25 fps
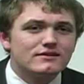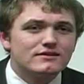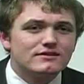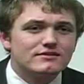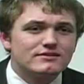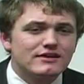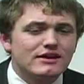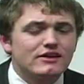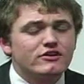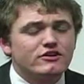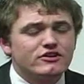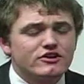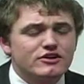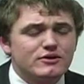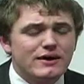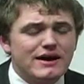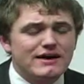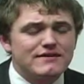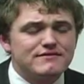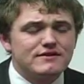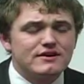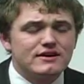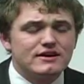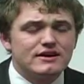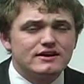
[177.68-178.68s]
Senator, you
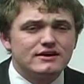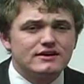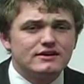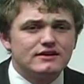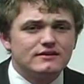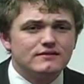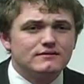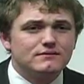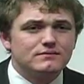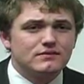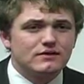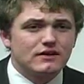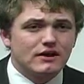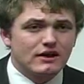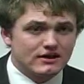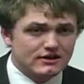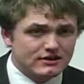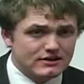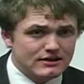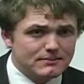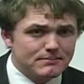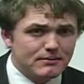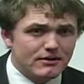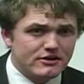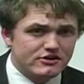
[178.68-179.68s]
have a, a
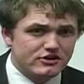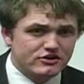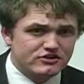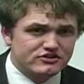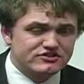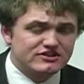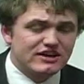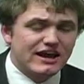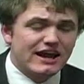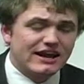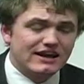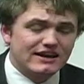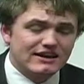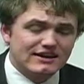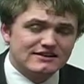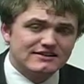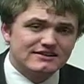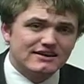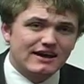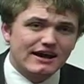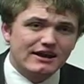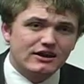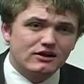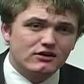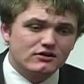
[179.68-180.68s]
clip on your site
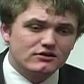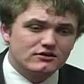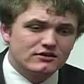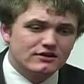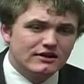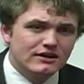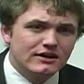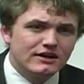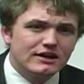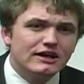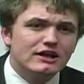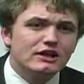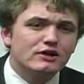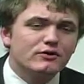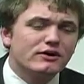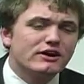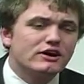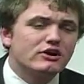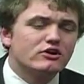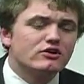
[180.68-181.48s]
entitled, Hillary,